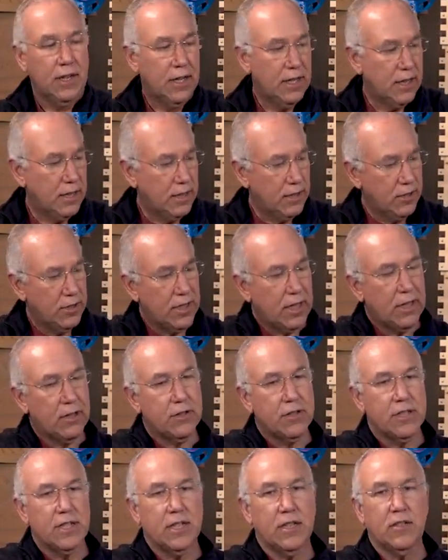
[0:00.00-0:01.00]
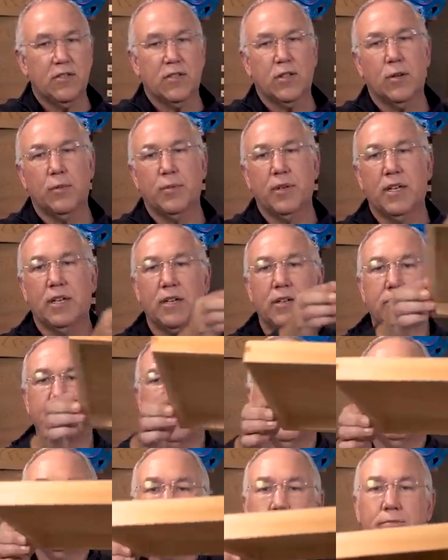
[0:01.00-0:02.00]
and then your outer telescoping
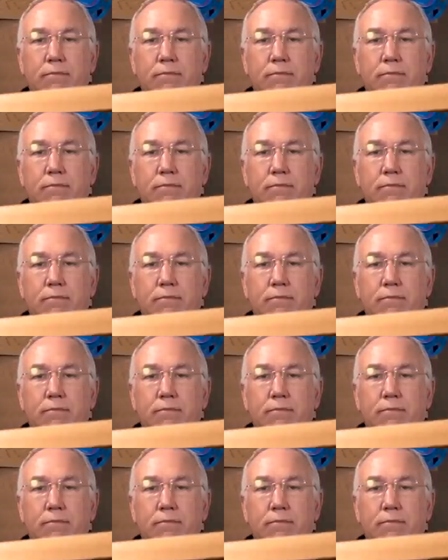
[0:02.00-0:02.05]
cover.